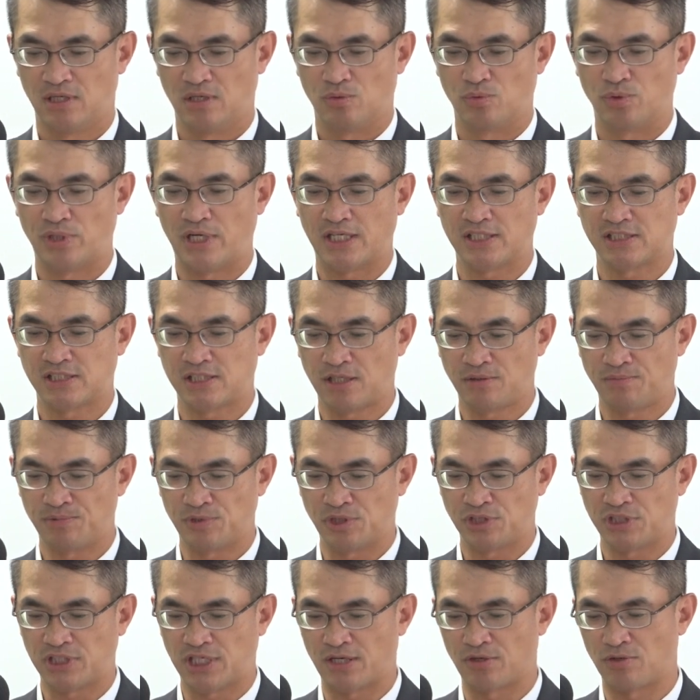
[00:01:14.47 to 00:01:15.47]
We
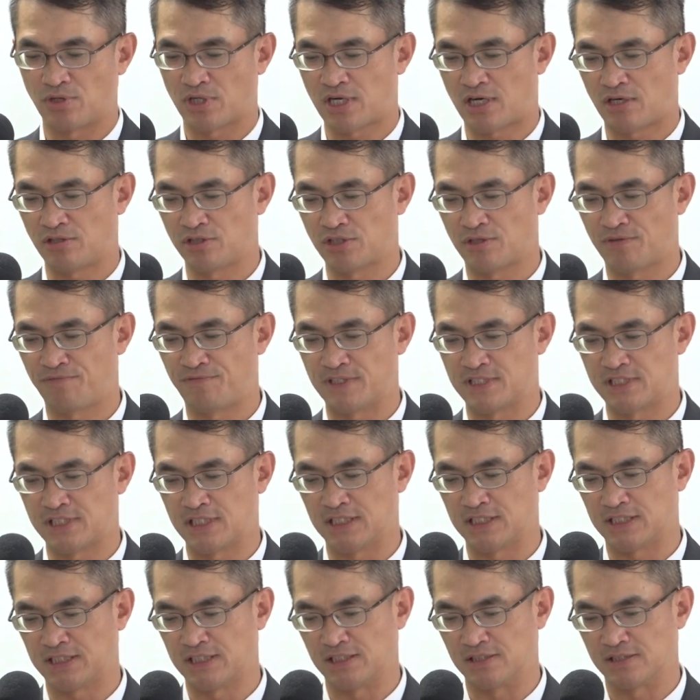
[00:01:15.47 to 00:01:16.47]
established aquaculture
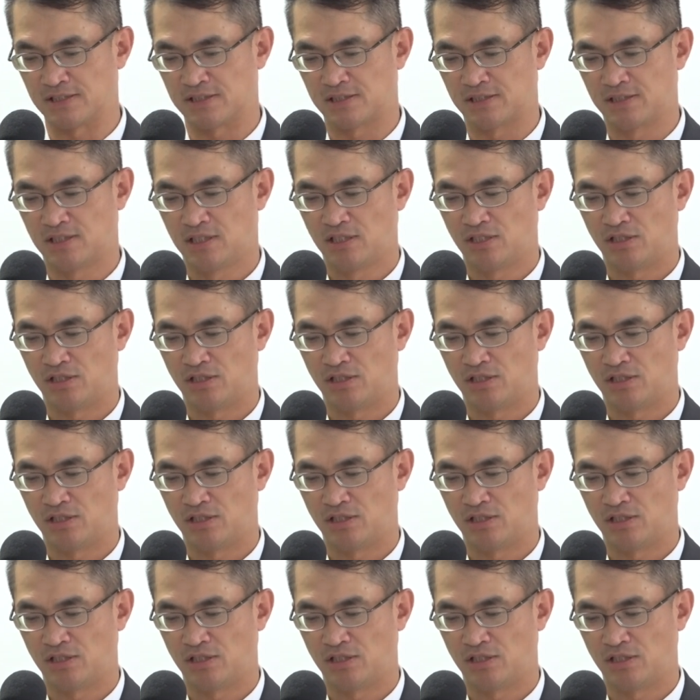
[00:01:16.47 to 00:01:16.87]
facilities,